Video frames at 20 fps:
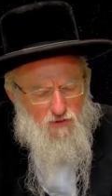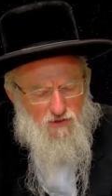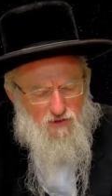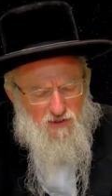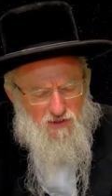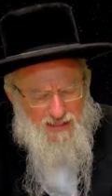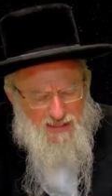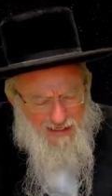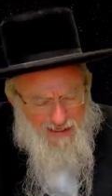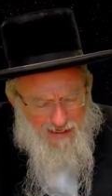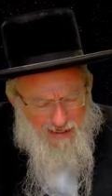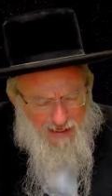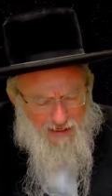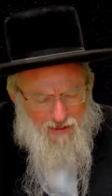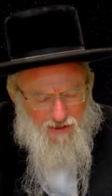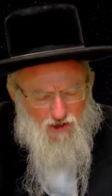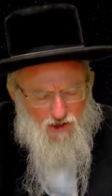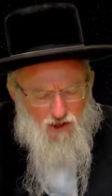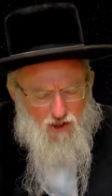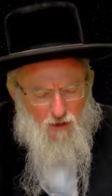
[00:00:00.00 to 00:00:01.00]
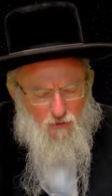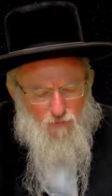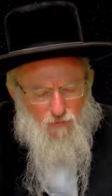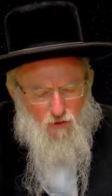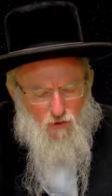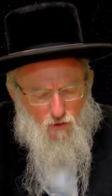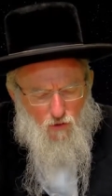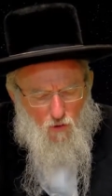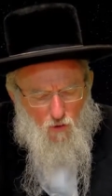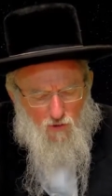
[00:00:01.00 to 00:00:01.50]
to see, and Hashem
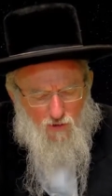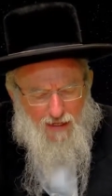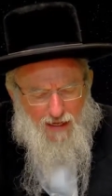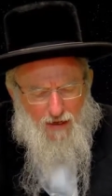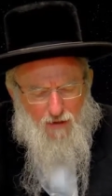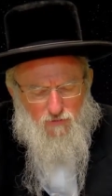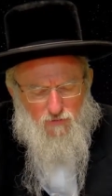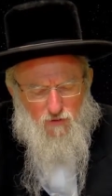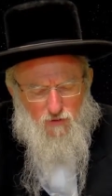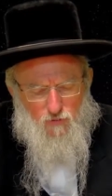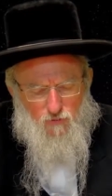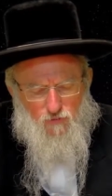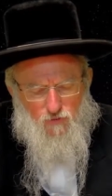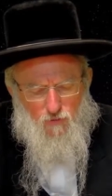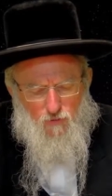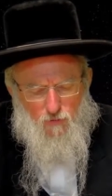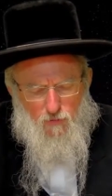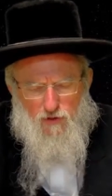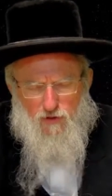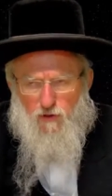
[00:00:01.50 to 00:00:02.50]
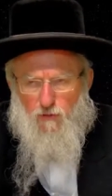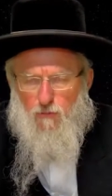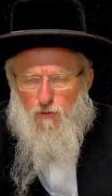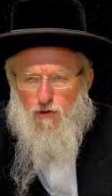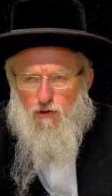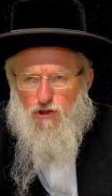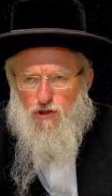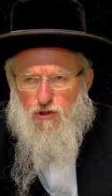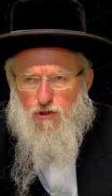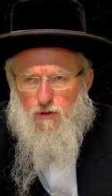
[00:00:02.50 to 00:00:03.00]
called out to him from amid the
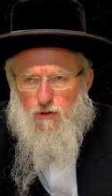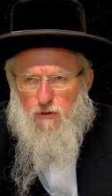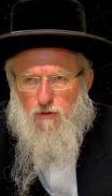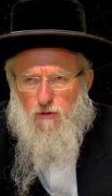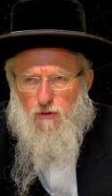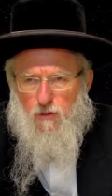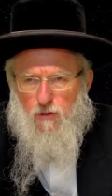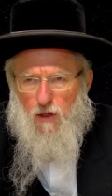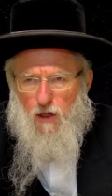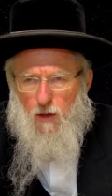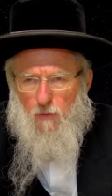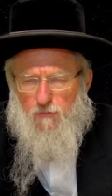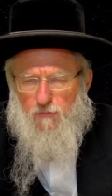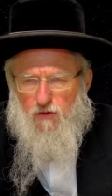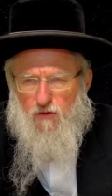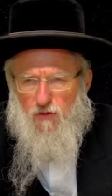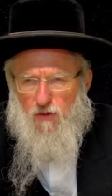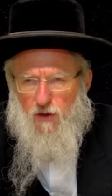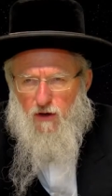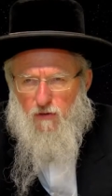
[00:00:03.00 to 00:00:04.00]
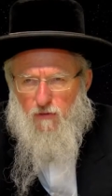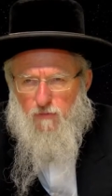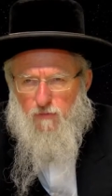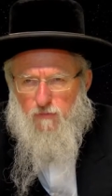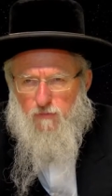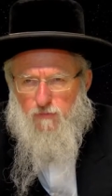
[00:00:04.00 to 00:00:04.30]
bush. Up to there.